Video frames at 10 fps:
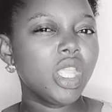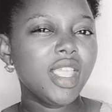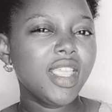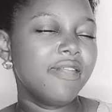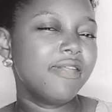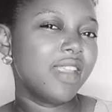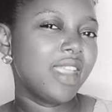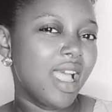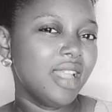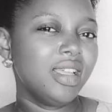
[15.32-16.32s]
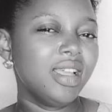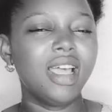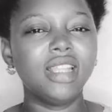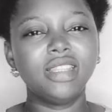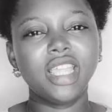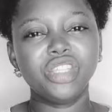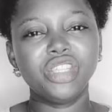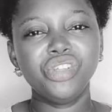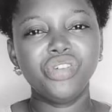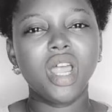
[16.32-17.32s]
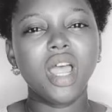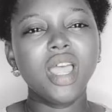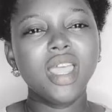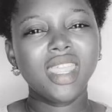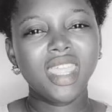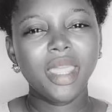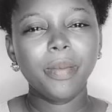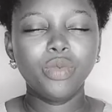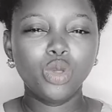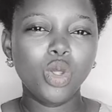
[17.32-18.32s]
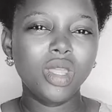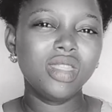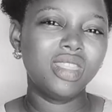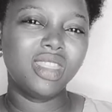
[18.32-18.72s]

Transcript: if Ghana and Nigeria keep doing